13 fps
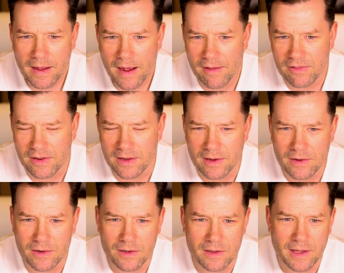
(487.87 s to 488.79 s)
That's going to
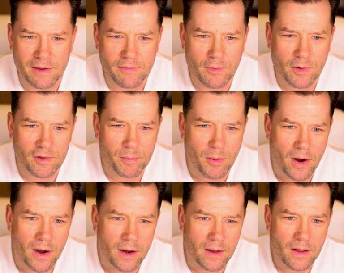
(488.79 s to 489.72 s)
include Lake Forest
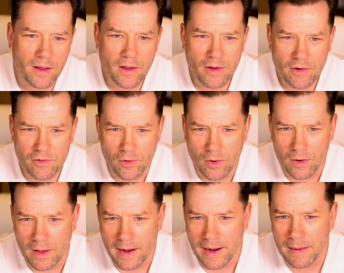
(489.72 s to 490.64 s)
Park,
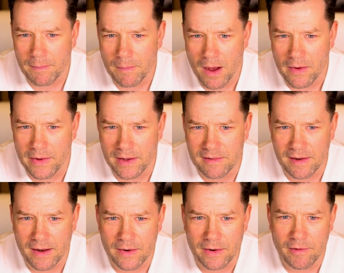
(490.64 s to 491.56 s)
Shoreline, Mont Lake
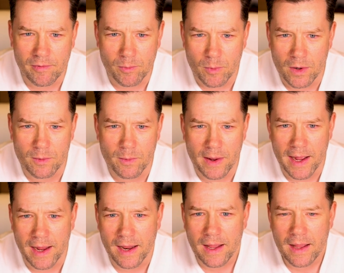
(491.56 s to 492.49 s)
Terrace,
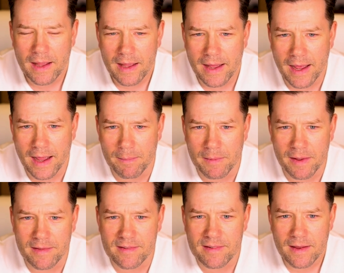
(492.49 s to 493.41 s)
Woodway,
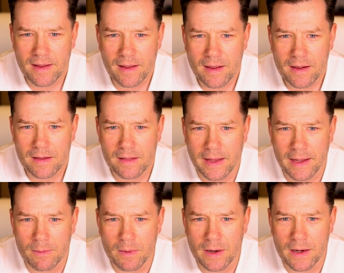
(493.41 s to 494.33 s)
Edmonds.
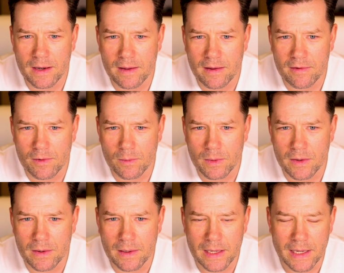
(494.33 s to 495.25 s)
Linwood is a
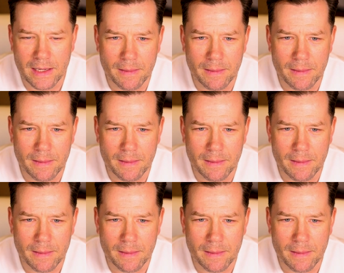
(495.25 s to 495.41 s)
really,